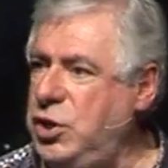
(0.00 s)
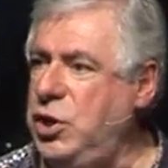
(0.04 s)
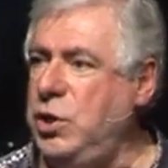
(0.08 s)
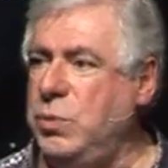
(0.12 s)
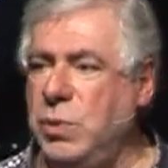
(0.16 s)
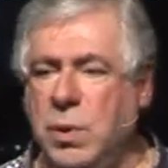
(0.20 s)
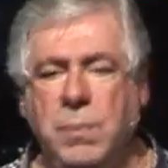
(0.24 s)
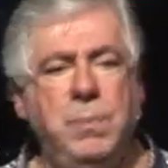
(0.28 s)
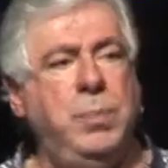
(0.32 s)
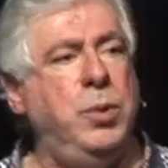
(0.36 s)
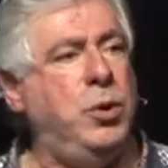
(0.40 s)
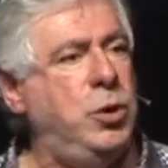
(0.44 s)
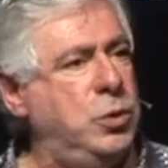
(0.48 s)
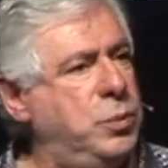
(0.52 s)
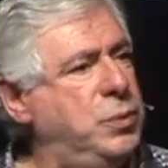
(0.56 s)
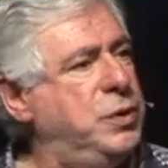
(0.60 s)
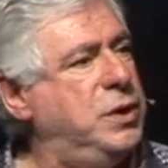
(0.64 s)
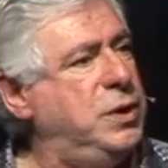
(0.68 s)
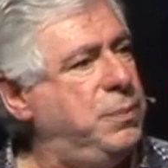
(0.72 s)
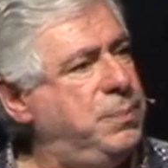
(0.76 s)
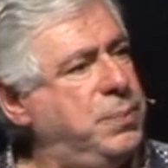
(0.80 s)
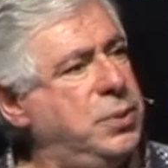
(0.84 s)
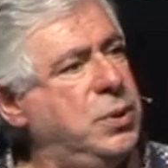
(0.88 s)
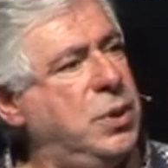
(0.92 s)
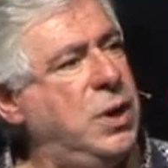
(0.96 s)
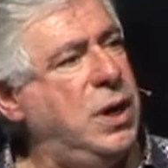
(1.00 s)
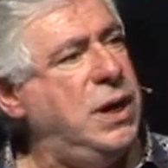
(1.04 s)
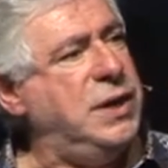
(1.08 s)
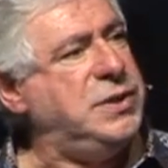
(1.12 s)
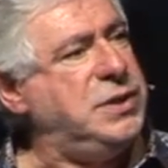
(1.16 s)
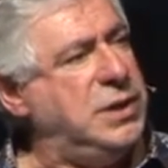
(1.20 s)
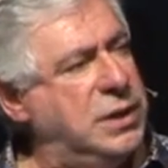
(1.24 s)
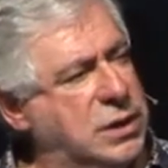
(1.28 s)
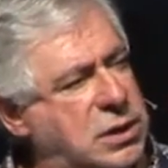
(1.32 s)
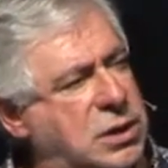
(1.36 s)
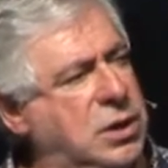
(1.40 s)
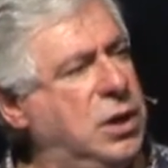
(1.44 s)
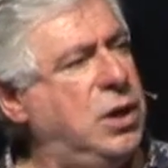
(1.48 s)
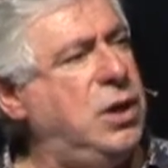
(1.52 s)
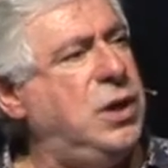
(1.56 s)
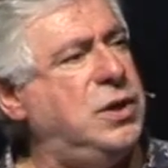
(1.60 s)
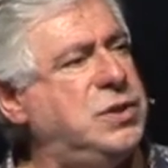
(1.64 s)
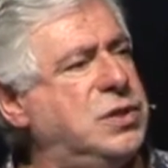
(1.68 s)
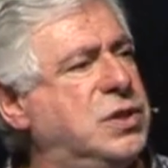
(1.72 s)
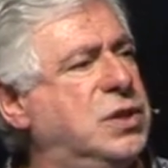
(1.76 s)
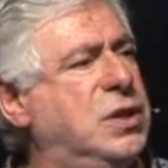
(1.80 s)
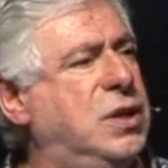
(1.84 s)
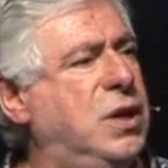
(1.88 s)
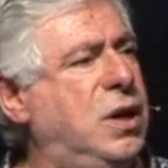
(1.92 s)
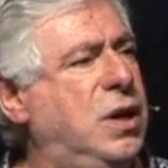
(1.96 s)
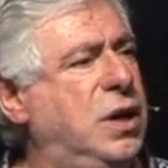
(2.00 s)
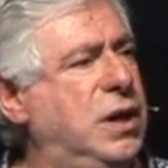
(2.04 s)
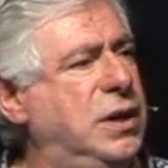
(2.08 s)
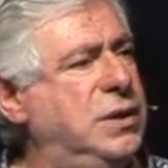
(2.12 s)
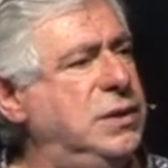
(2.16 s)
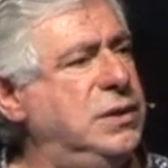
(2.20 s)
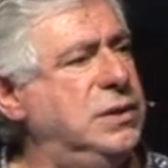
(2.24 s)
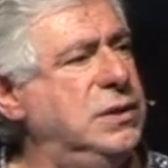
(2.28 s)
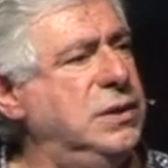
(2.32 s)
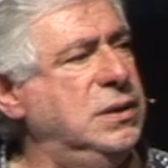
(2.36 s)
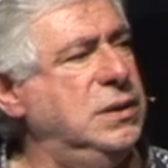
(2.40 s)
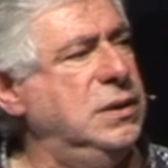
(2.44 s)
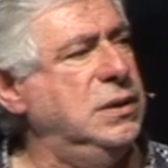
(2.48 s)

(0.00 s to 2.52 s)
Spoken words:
You were bought with a price. It cost God.